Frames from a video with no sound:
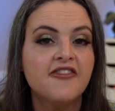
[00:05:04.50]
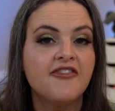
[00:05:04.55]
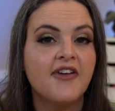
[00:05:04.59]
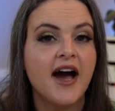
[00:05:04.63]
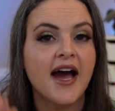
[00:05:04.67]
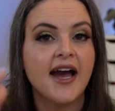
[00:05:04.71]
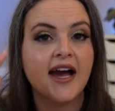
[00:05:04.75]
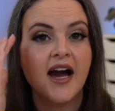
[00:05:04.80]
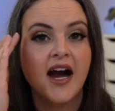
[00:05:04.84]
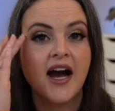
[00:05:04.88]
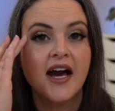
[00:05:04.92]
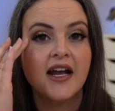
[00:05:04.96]
if
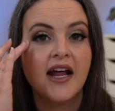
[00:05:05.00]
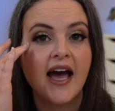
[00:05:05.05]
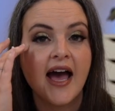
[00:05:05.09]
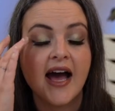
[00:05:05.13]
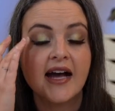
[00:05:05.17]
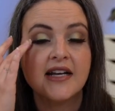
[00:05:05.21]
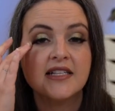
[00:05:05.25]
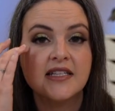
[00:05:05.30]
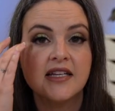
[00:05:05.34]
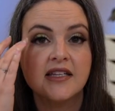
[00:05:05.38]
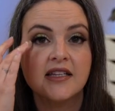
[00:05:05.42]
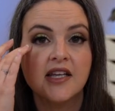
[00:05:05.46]
I kind of
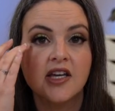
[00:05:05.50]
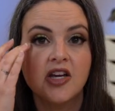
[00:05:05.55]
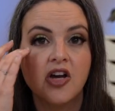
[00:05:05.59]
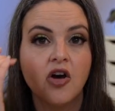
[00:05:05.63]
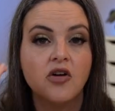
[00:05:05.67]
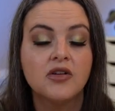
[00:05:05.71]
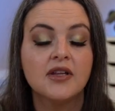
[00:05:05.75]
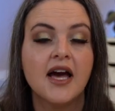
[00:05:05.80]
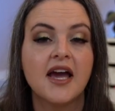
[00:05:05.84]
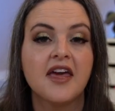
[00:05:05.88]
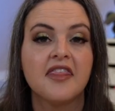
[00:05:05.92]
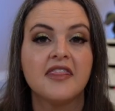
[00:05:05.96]
accidentally
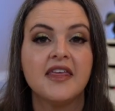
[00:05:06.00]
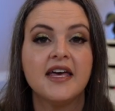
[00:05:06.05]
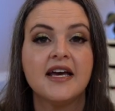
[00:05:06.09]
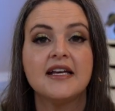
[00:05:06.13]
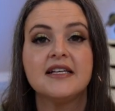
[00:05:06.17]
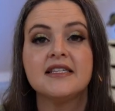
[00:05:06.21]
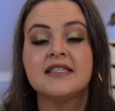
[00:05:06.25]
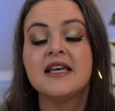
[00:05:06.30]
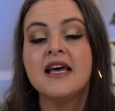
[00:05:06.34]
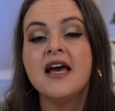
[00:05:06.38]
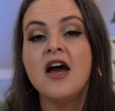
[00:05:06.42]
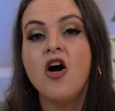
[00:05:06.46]
go like
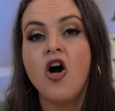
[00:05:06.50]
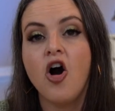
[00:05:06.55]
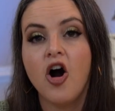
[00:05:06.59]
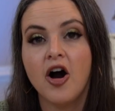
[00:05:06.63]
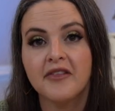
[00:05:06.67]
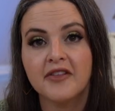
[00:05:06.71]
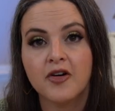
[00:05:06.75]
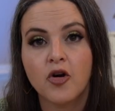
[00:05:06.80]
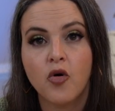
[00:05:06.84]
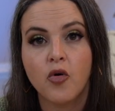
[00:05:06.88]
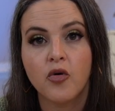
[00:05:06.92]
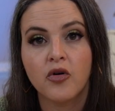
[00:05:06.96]
this
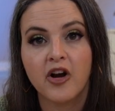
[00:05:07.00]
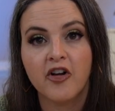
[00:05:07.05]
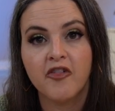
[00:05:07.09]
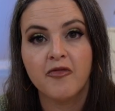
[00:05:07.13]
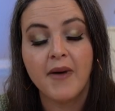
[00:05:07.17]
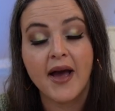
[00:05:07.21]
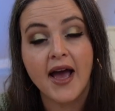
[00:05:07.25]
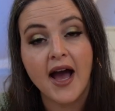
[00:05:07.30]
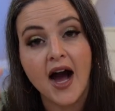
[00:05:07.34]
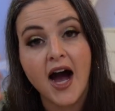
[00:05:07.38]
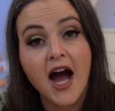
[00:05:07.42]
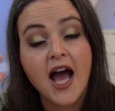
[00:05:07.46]
on the corner of
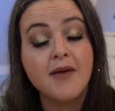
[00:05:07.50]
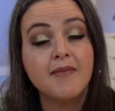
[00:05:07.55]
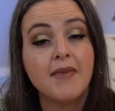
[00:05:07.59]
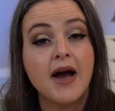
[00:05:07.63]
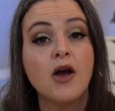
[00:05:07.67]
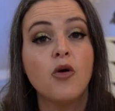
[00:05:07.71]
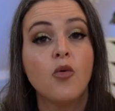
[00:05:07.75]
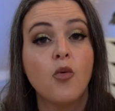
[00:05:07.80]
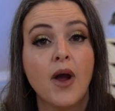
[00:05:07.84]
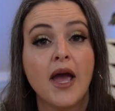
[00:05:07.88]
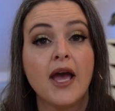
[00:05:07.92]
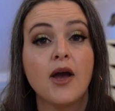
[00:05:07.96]
my eye,
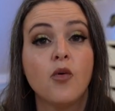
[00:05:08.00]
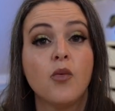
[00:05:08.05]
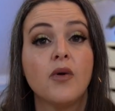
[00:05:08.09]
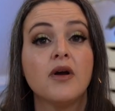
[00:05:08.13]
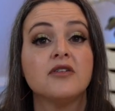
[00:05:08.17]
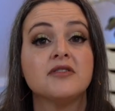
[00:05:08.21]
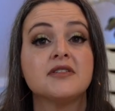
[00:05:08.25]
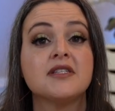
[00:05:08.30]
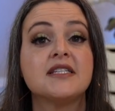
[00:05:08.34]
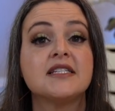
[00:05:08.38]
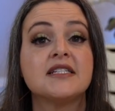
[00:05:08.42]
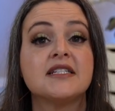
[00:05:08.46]
my wing
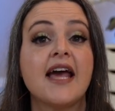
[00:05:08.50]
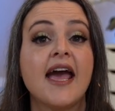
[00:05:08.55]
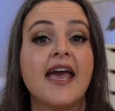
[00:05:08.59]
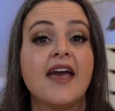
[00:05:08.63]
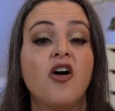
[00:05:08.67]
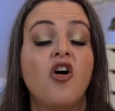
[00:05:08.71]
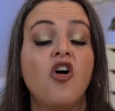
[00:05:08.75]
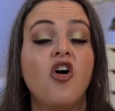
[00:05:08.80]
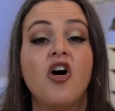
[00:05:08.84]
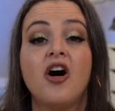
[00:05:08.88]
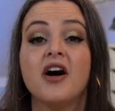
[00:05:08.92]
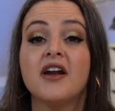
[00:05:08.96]
will
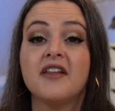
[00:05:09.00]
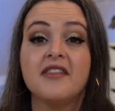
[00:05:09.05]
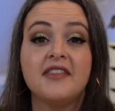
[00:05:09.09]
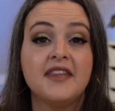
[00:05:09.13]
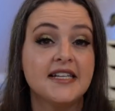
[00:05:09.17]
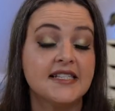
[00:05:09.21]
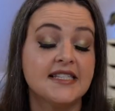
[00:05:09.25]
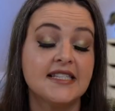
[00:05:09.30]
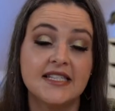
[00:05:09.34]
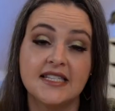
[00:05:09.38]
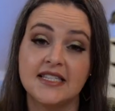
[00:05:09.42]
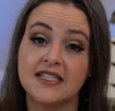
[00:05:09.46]
stay on.
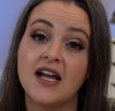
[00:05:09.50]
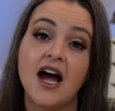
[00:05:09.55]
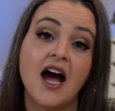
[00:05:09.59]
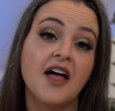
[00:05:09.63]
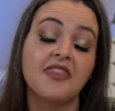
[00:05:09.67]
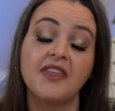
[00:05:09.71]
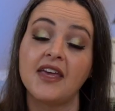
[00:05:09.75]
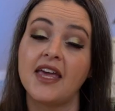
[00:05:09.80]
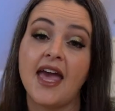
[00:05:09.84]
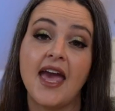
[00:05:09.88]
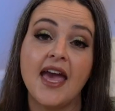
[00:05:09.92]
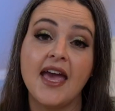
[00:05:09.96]
This is
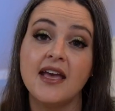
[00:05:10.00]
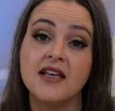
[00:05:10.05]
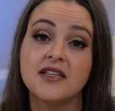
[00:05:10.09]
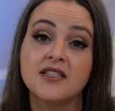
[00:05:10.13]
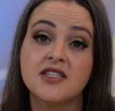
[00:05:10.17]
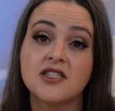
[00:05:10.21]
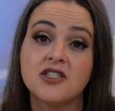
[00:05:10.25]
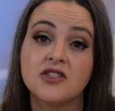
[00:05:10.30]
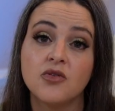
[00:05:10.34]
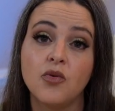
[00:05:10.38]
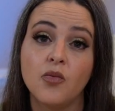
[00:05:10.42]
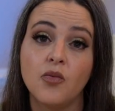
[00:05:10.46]
not the
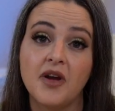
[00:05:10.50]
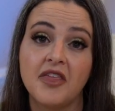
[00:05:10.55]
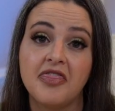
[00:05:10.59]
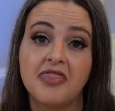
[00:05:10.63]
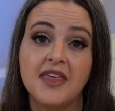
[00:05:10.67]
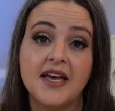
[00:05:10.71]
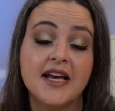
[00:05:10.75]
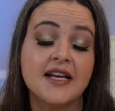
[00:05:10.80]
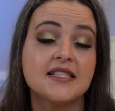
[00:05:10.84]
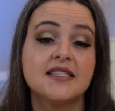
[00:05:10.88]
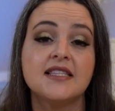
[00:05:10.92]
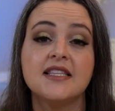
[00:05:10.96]
case with
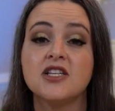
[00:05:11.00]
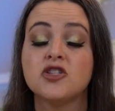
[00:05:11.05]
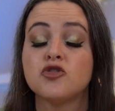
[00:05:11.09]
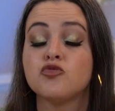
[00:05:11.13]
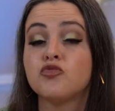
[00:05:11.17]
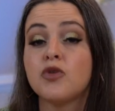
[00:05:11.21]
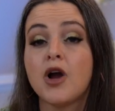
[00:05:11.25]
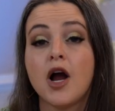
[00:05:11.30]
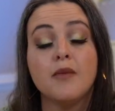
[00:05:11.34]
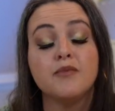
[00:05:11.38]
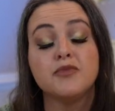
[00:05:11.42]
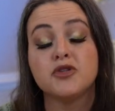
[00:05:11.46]
this. This
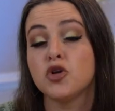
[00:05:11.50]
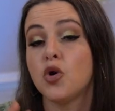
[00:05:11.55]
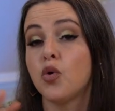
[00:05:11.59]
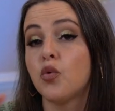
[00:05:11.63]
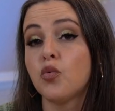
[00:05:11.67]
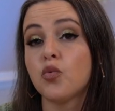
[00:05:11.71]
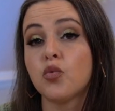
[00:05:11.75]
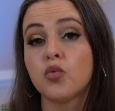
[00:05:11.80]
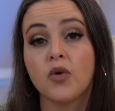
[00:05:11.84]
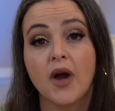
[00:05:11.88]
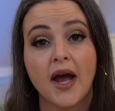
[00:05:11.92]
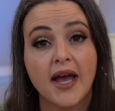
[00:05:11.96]
rubs
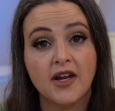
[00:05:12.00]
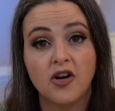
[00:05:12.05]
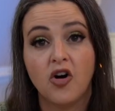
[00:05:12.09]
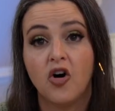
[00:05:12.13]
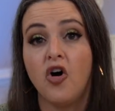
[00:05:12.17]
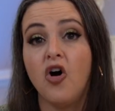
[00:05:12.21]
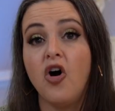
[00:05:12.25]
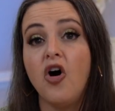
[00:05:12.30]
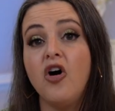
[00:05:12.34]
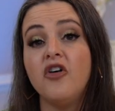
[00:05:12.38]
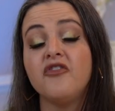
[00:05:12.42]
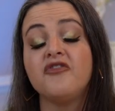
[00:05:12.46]
right
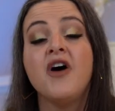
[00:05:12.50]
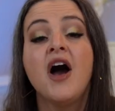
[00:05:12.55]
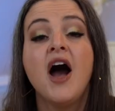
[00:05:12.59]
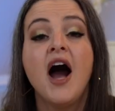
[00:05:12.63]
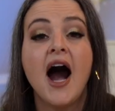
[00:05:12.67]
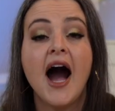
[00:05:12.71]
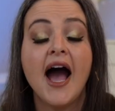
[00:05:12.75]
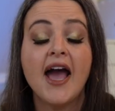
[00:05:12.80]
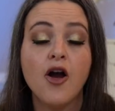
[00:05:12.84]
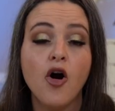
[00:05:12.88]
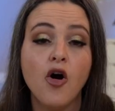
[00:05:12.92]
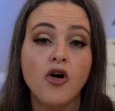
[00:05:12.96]
off.
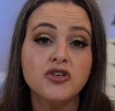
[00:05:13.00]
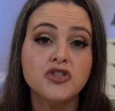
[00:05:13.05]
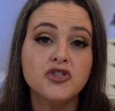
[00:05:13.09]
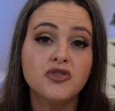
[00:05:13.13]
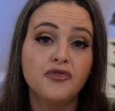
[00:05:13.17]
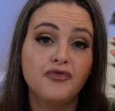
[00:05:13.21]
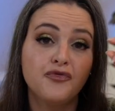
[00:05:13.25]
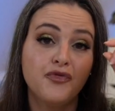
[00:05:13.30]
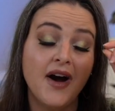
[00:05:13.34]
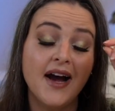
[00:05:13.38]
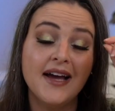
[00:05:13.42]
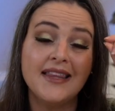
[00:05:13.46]
I
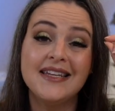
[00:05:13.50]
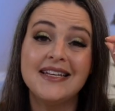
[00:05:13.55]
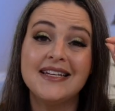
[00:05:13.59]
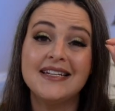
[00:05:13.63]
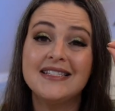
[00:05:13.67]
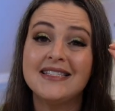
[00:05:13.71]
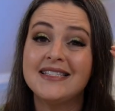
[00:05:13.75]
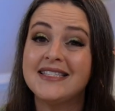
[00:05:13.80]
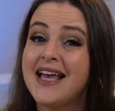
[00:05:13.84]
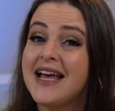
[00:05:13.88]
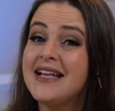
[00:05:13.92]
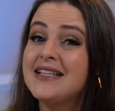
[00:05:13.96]
also find that
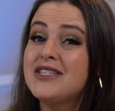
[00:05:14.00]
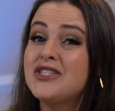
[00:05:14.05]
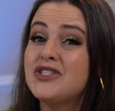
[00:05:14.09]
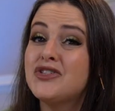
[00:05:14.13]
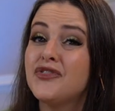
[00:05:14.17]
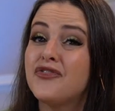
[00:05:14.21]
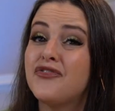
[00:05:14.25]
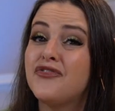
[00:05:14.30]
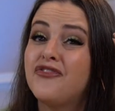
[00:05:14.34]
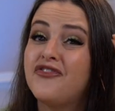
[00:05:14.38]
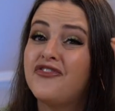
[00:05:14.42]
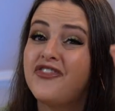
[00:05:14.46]
it tends
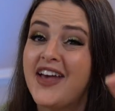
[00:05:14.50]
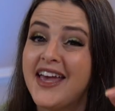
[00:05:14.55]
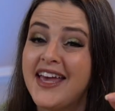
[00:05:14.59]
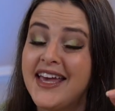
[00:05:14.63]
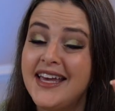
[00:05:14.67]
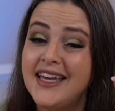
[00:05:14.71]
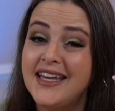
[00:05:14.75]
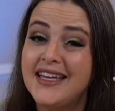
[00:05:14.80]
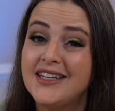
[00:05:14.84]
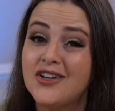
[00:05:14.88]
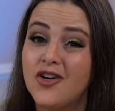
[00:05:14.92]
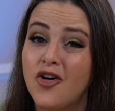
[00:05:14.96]
to
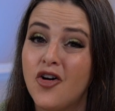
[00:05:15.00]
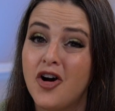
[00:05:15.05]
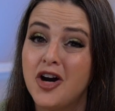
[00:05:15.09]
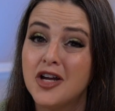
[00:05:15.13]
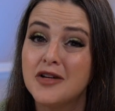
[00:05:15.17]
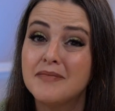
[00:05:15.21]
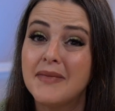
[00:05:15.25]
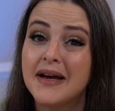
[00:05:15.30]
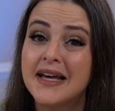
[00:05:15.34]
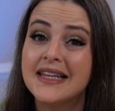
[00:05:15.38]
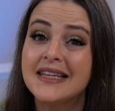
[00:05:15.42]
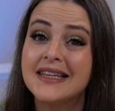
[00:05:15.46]
fade
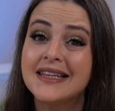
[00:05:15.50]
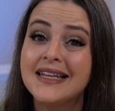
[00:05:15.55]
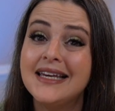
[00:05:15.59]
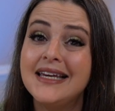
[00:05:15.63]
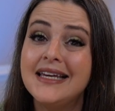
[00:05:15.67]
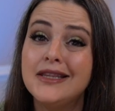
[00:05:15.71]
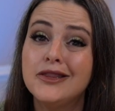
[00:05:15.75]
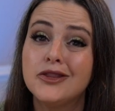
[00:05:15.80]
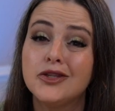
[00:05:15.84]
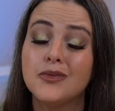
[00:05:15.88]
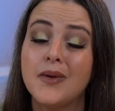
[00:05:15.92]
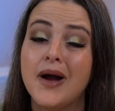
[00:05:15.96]
on my
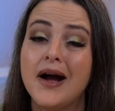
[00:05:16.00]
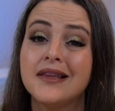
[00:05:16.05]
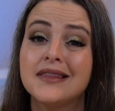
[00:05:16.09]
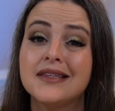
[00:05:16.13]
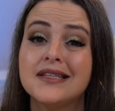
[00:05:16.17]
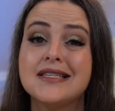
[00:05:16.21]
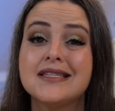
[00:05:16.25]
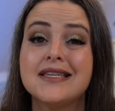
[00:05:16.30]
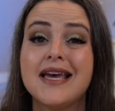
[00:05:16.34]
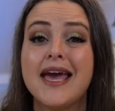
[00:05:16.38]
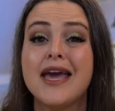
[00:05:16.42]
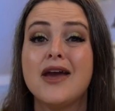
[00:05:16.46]
lid throughout
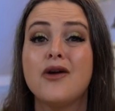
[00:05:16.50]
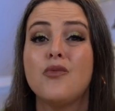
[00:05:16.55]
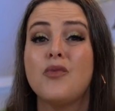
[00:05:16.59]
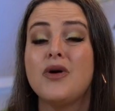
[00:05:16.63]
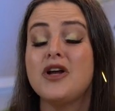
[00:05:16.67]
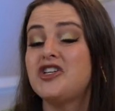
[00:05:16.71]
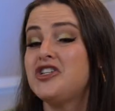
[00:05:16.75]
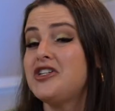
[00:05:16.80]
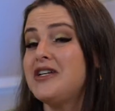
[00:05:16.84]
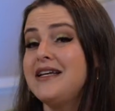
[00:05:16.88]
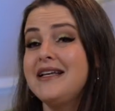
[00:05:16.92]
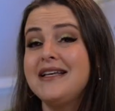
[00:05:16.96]
the day,
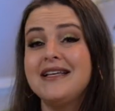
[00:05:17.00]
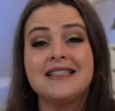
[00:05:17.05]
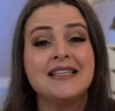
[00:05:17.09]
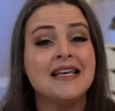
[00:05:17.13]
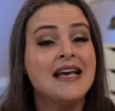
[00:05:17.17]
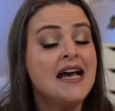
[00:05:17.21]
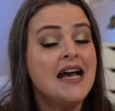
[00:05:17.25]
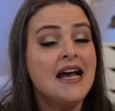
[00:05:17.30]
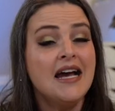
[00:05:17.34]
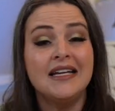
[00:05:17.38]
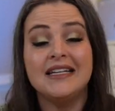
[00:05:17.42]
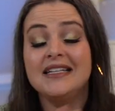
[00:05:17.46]
which is
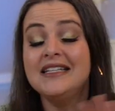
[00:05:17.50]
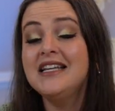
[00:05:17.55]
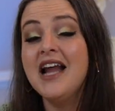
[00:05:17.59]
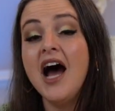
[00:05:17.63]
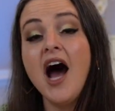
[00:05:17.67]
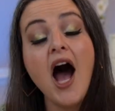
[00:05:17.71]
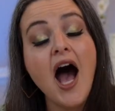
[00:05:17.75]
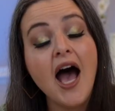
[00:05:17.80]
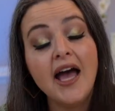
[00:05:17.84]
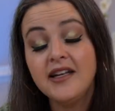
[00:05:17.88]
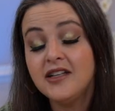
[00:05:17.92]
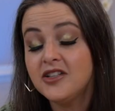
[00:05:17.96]

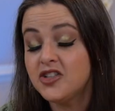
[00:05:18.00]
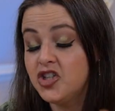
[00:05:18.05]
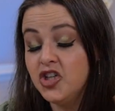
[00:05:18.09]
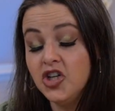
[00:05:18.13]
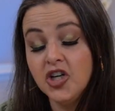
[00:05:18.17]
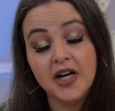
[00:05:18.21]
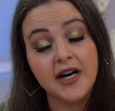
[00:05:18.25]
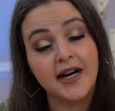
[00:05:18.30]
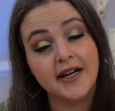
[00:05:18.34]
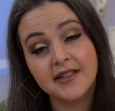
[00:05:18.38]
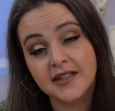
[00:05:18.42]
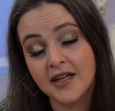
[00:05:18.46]
not
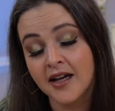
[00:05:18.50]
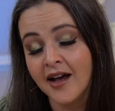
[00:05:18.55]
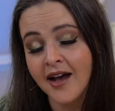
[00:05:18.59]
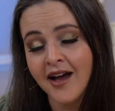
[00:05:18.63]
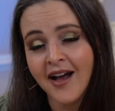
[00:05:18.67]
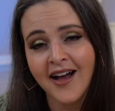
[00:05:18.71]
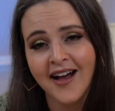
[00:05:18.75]
good.